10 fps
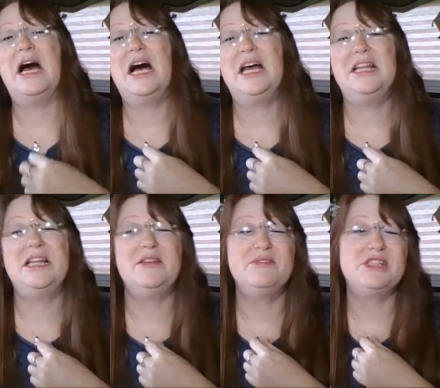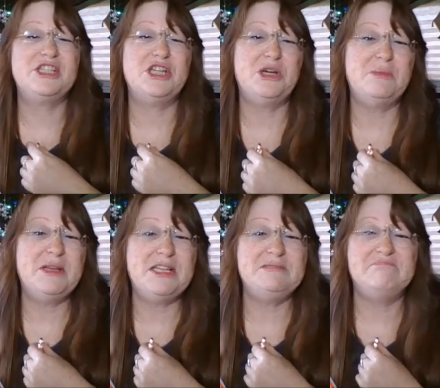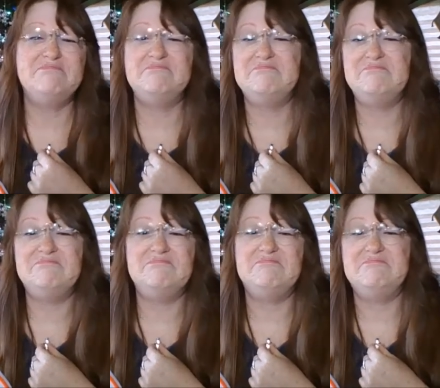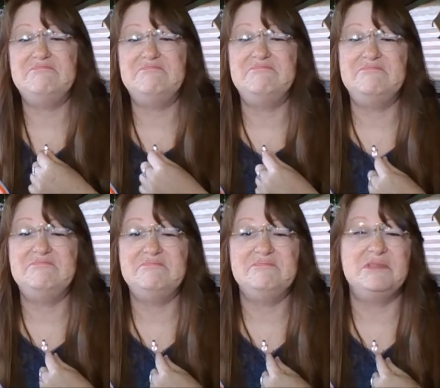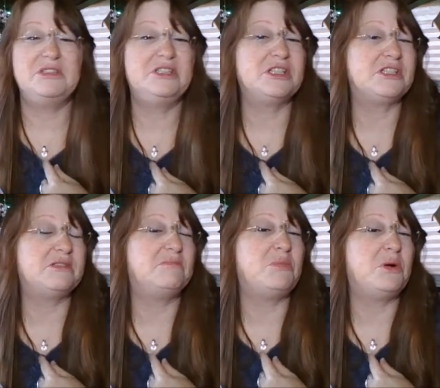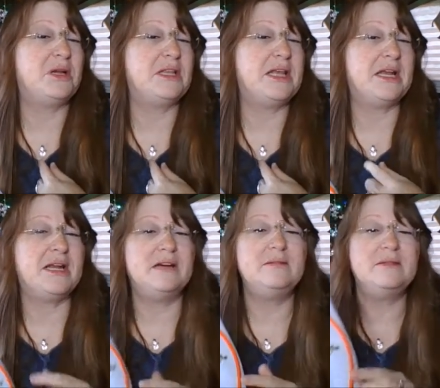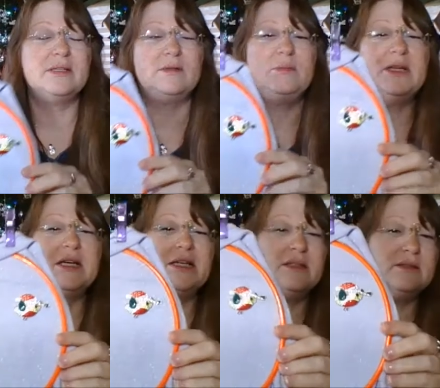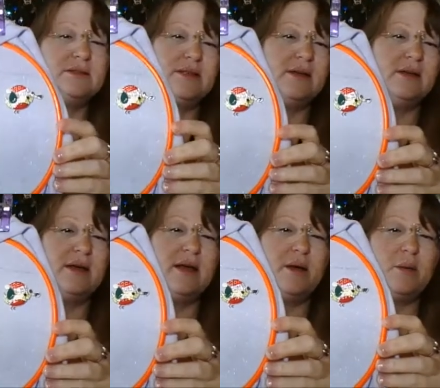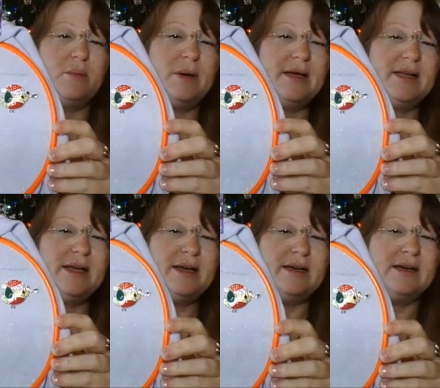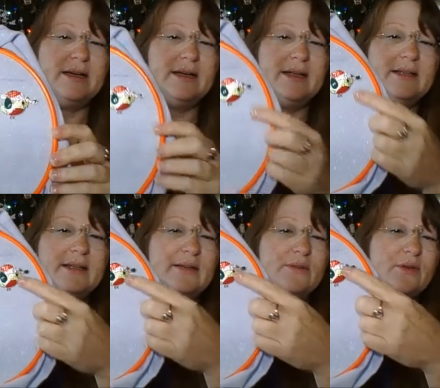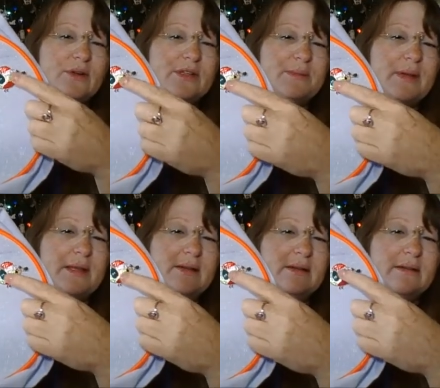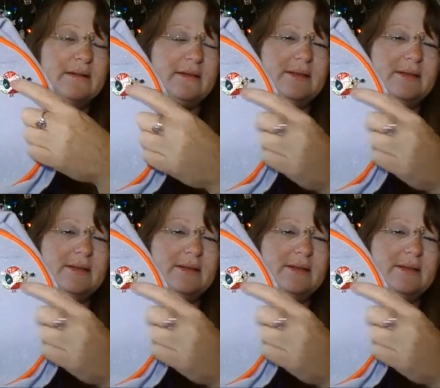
I love snowmen. Just pointing that out, a little bling. But yeah, and then of course my little.